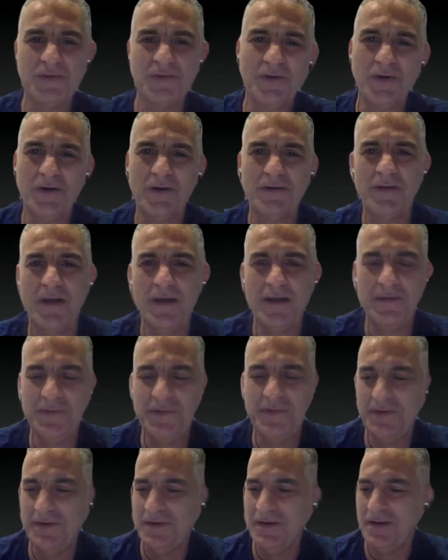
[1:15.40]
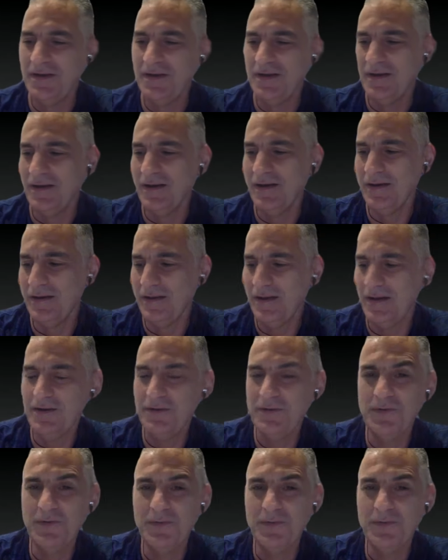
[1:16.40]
in our times? I don't